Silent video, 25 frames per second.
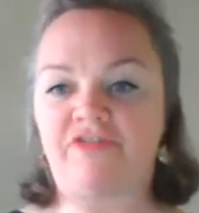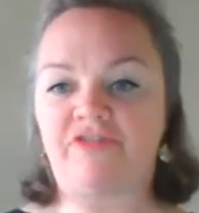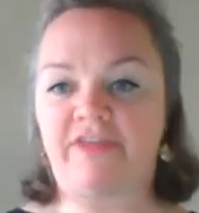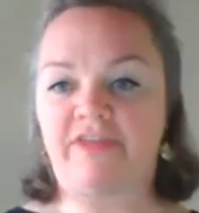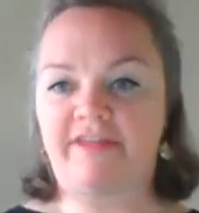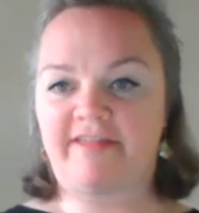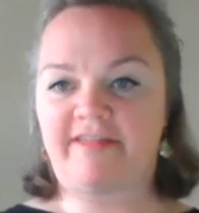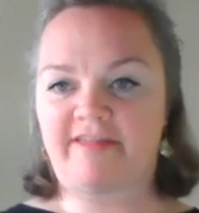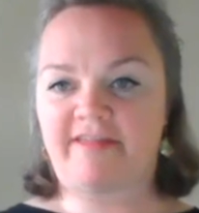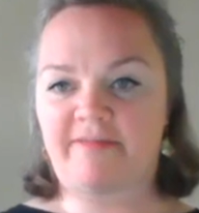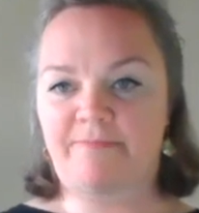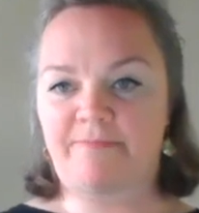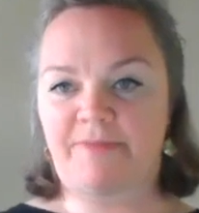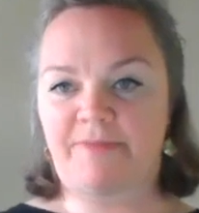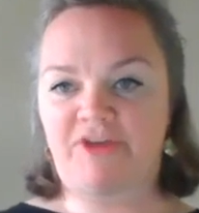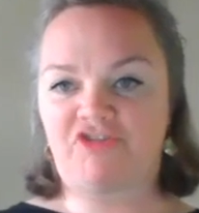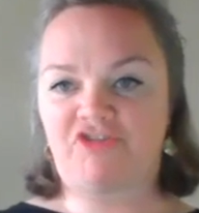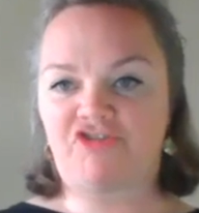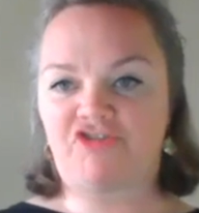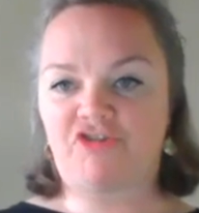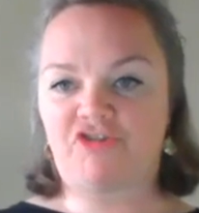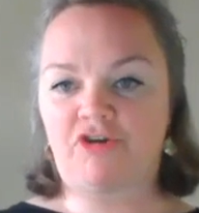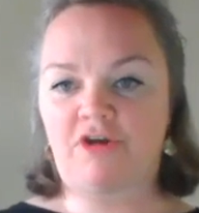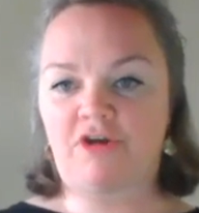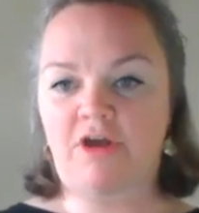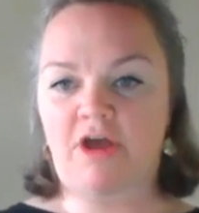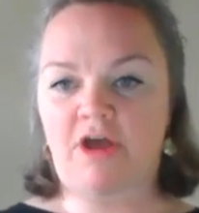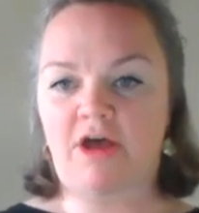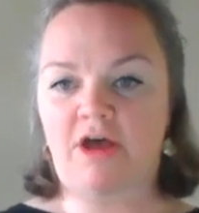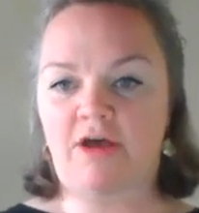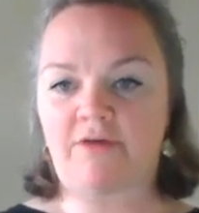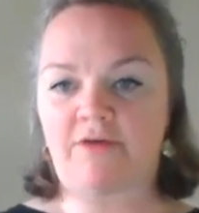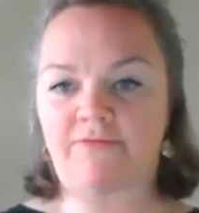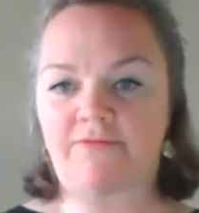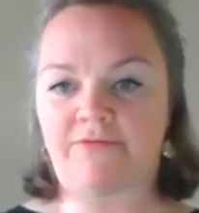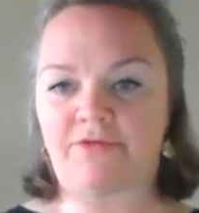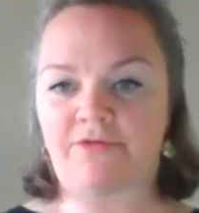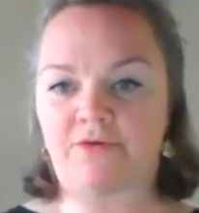This picture
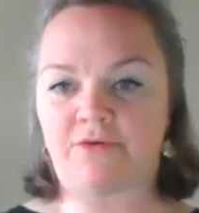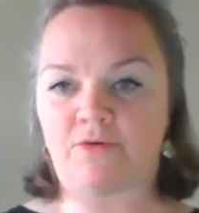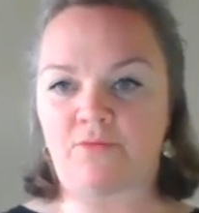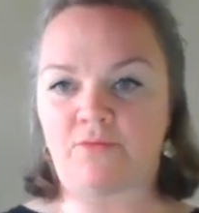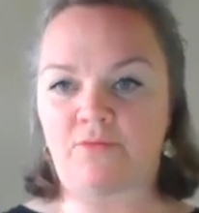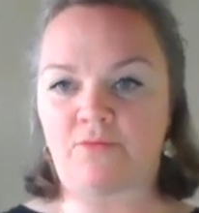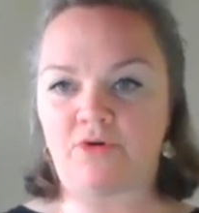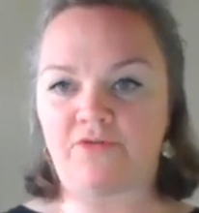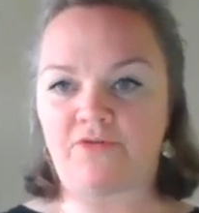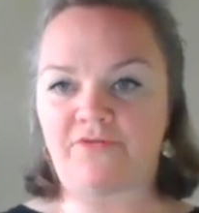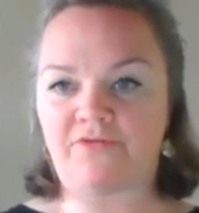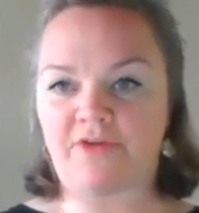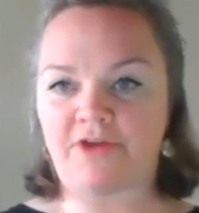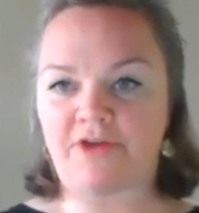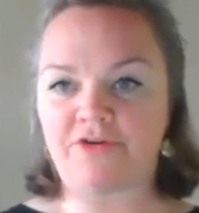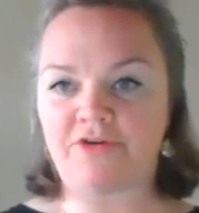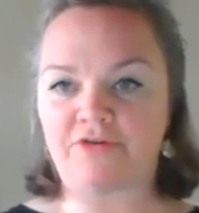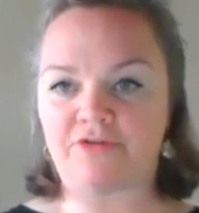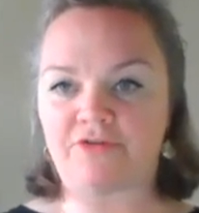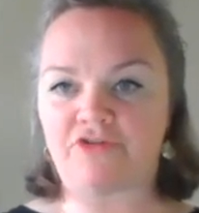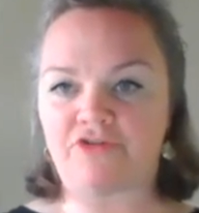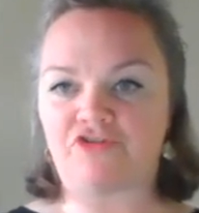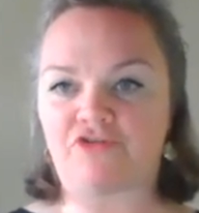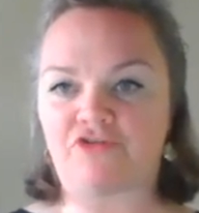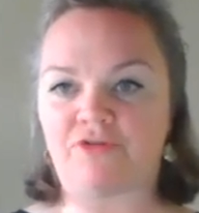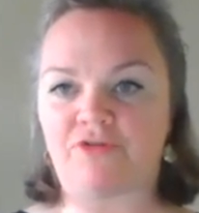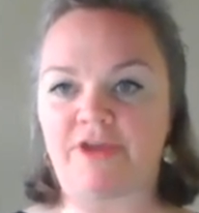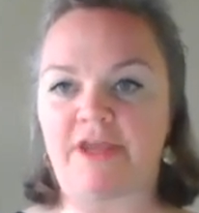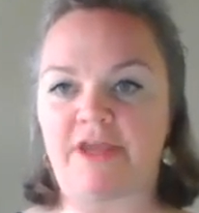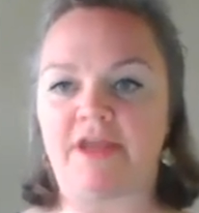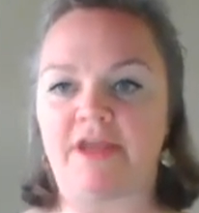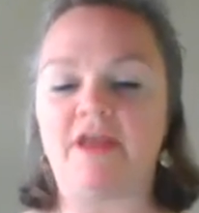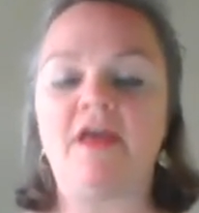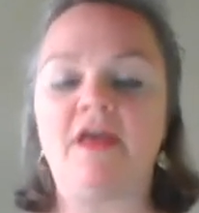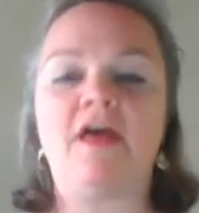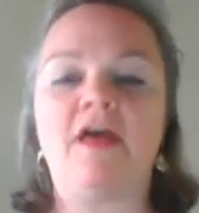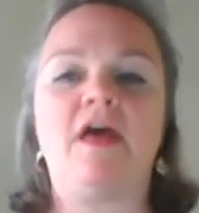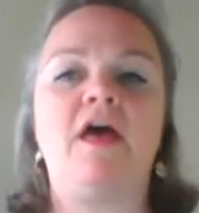of the wolf under the
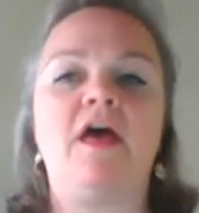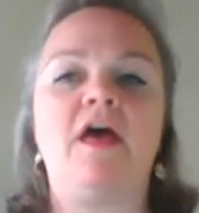tree,